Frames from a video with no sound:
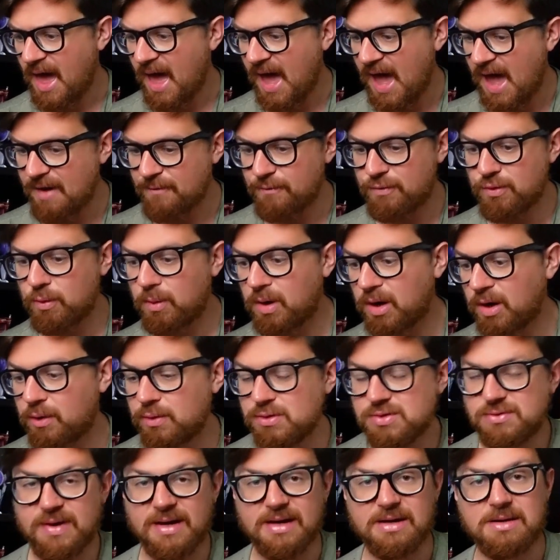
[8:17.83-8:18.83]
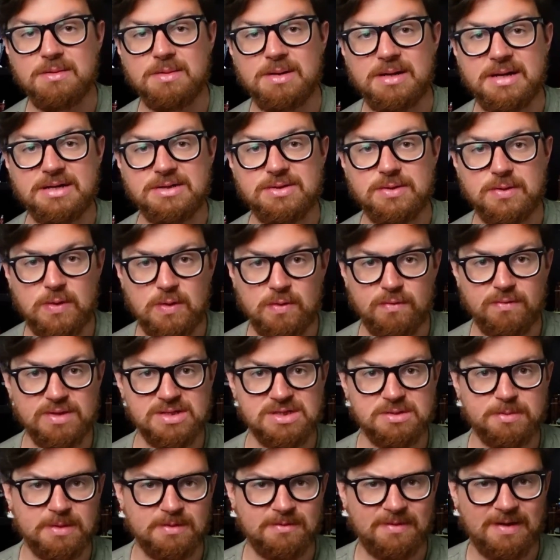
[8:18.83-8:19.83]
everyone calls vacuum cleaners
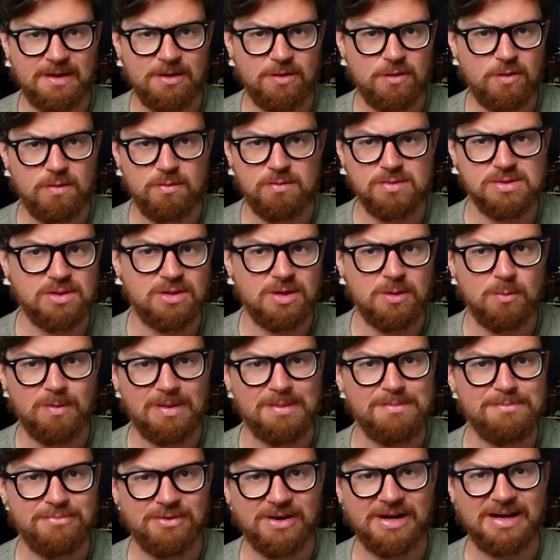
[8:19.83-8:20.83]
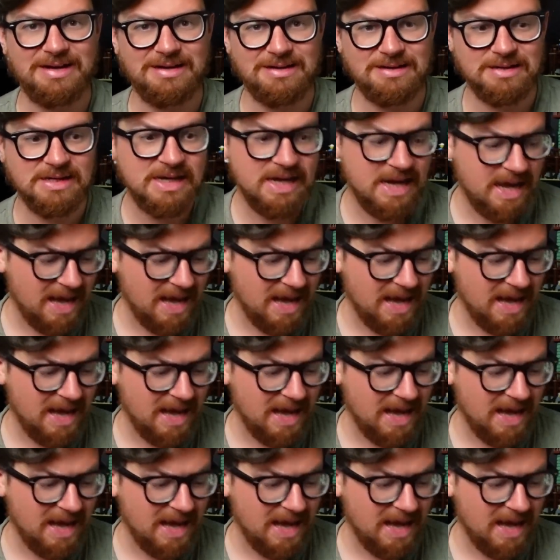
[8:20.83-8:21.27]
Hoovers, but that Hoover's only one brand.